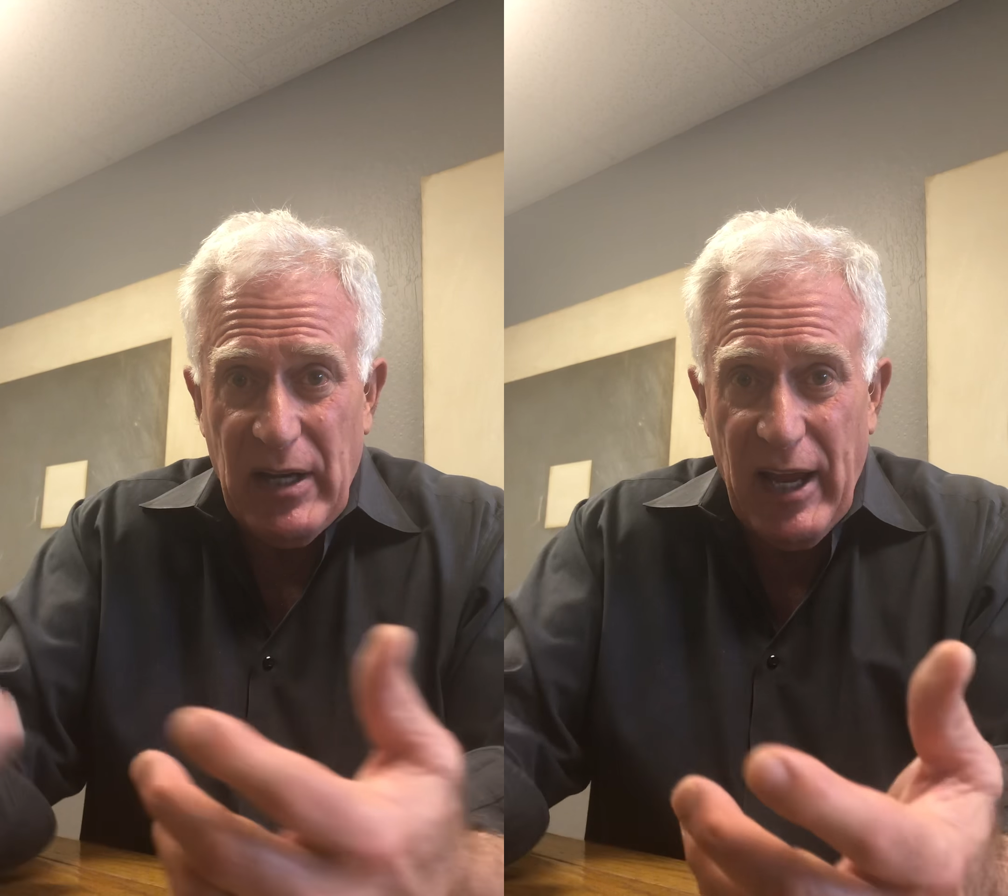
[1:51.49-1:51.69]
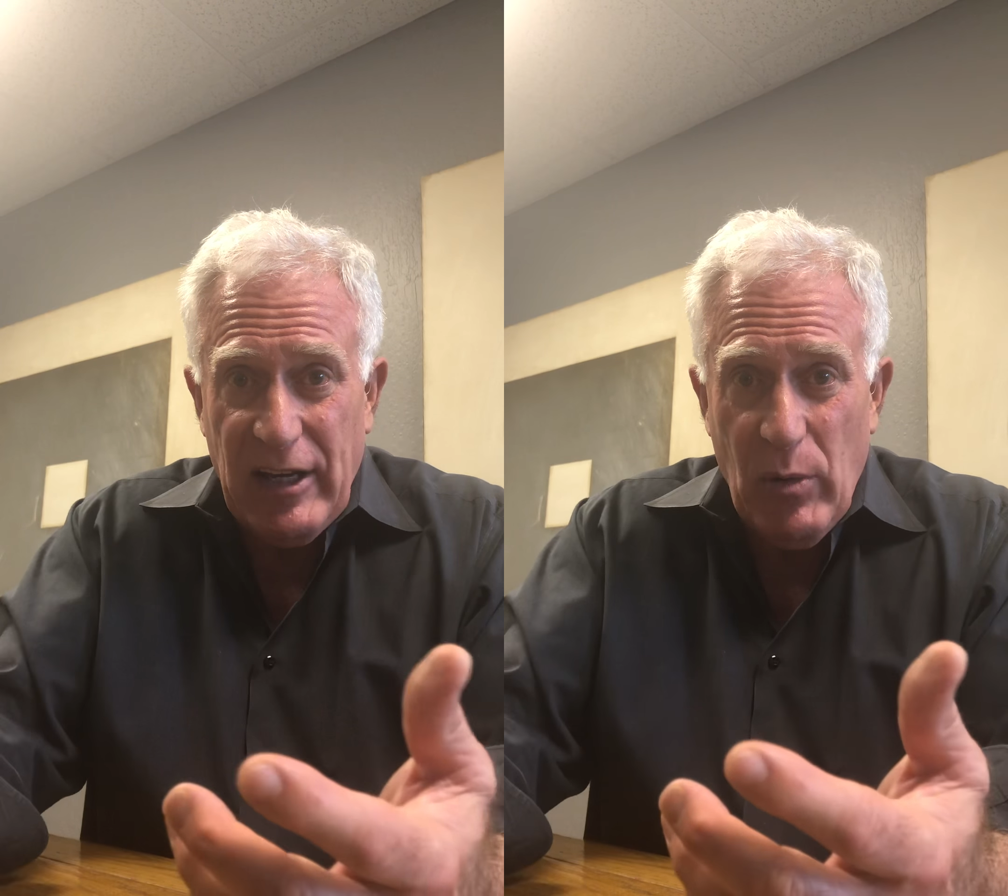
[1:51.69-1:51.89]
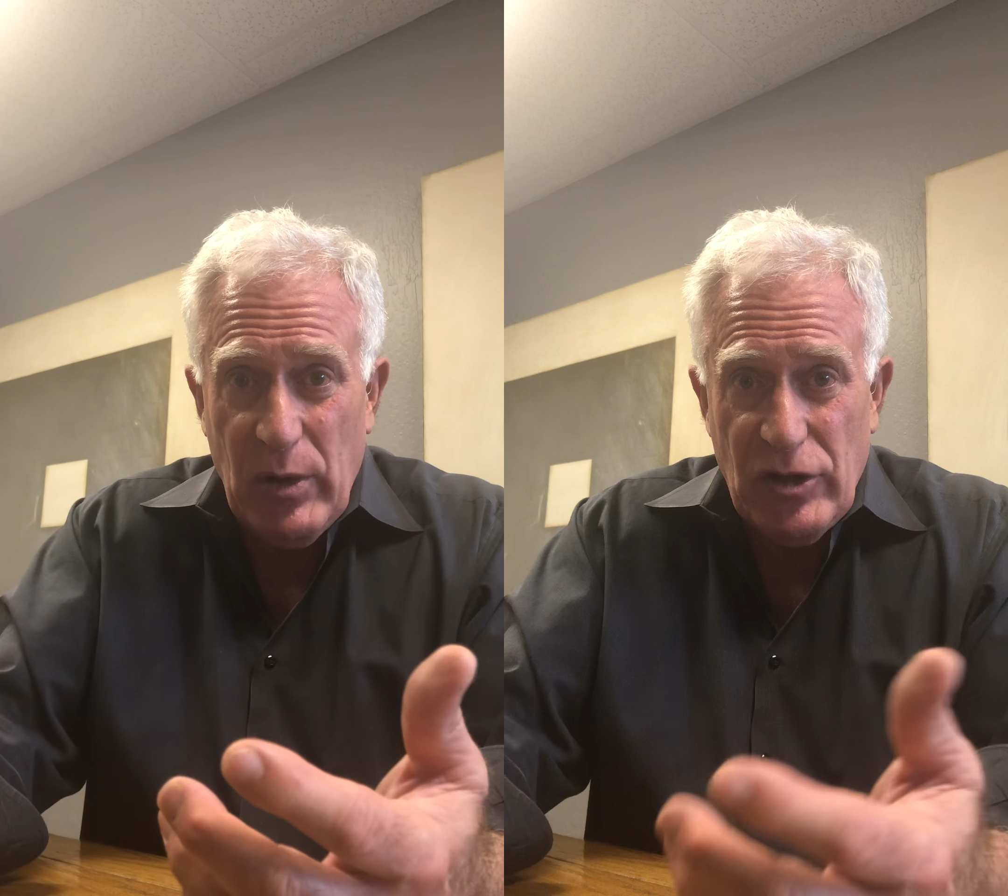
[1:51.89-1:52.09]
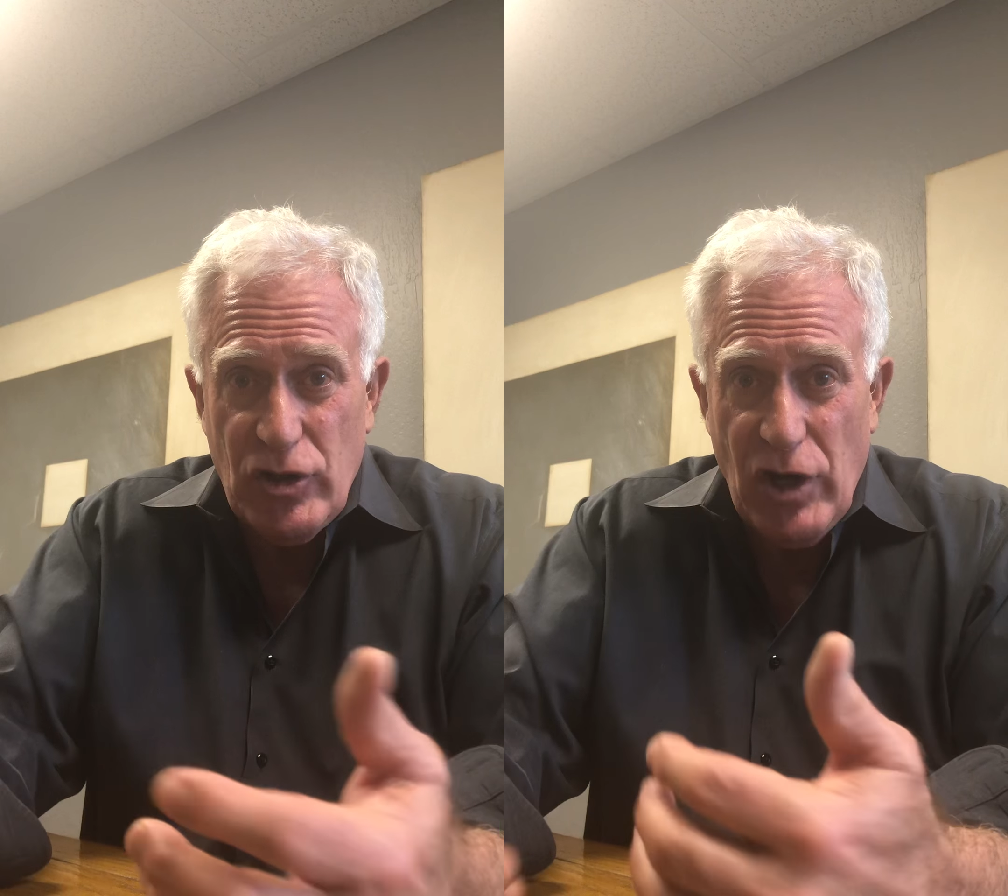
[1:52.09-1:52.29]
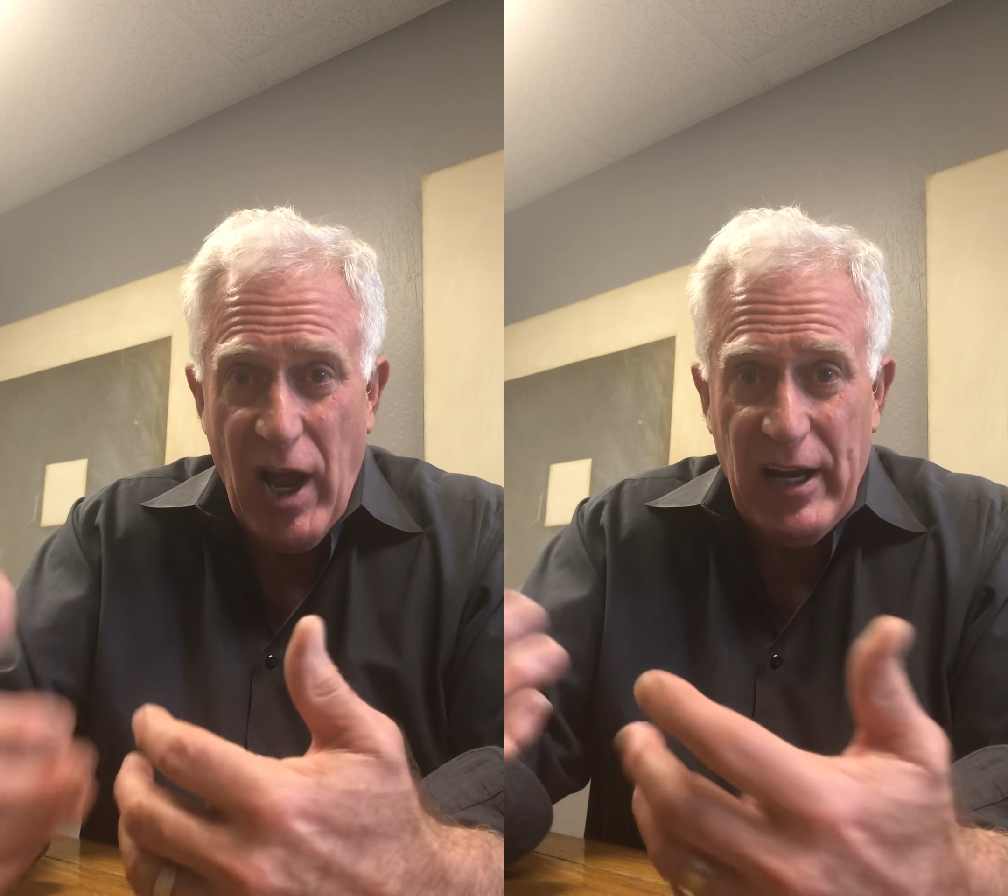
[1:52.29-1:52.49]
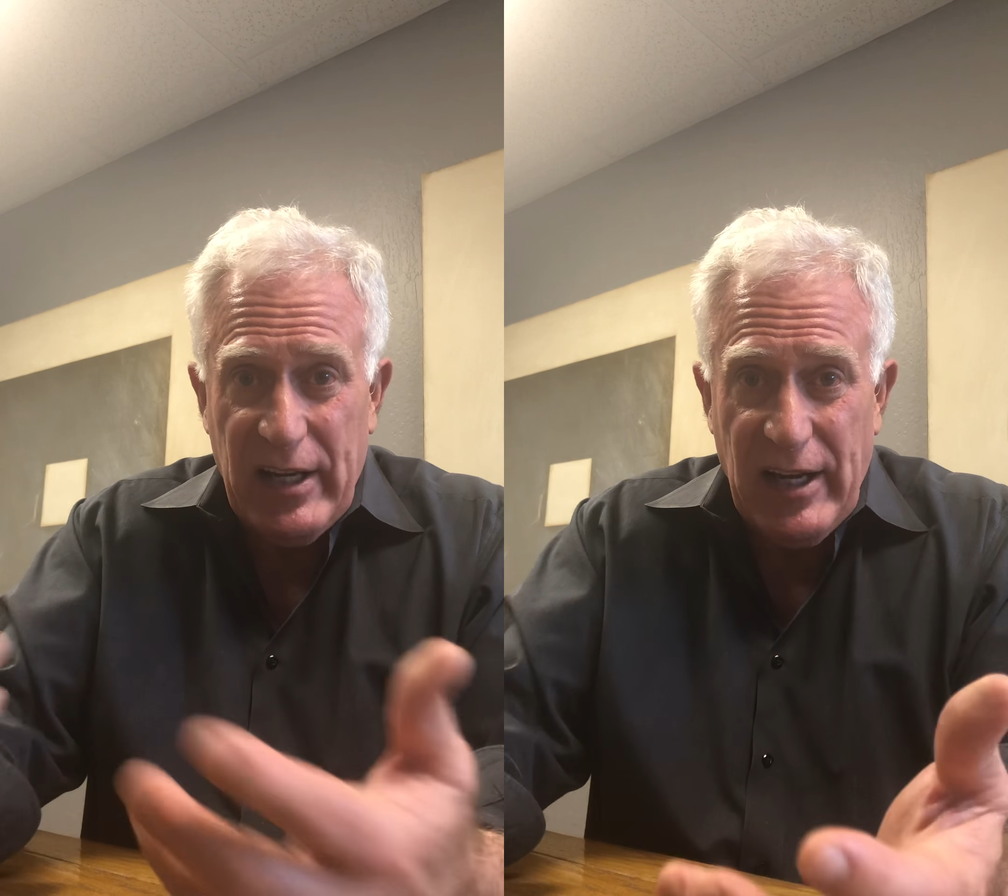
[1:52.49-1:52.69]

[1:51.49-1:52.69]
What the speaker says: and I go into shock,